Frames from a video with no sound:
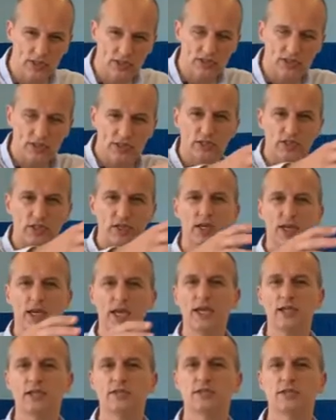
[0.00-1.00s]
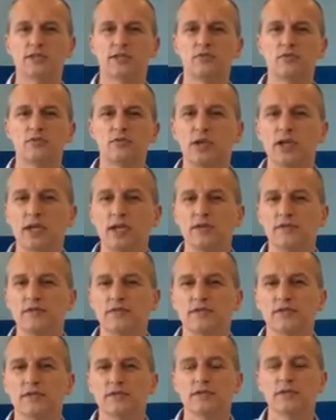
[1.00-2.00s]
into the
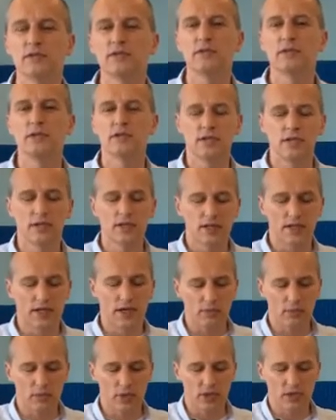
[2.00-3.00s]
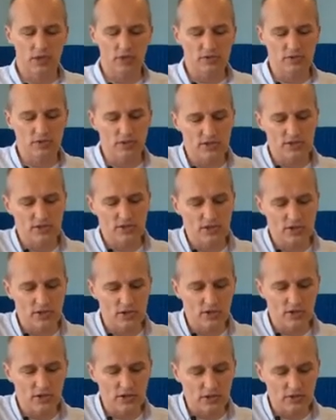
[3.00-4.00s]
reeds. We are trusting
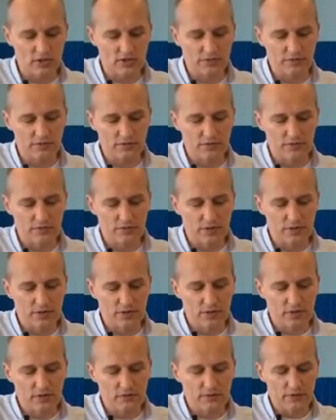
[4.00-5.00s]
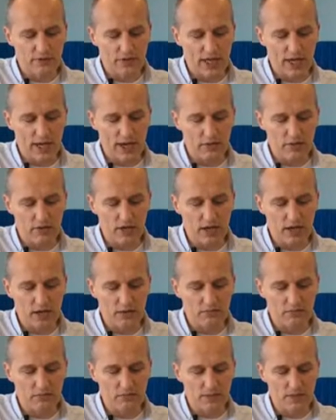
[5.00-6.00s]
God for the
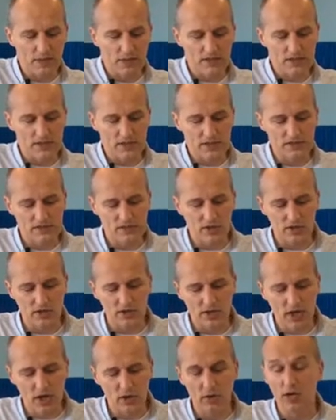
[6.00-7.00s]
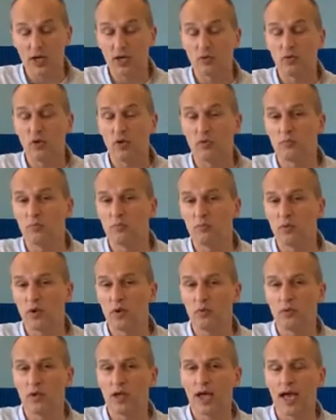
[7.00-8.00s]
outcome. She's not knowing what
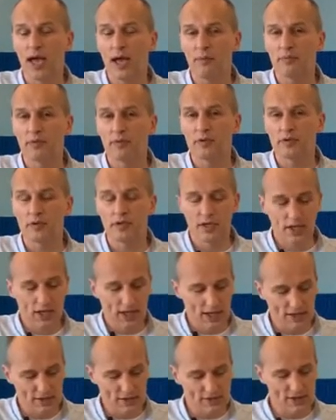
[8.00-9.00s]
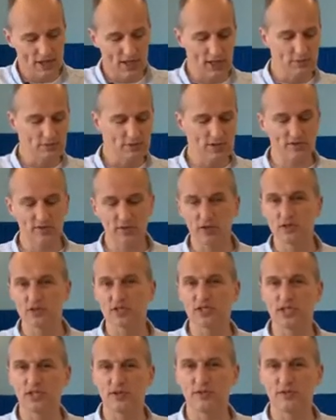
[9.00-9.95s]
will happen. It seems as though she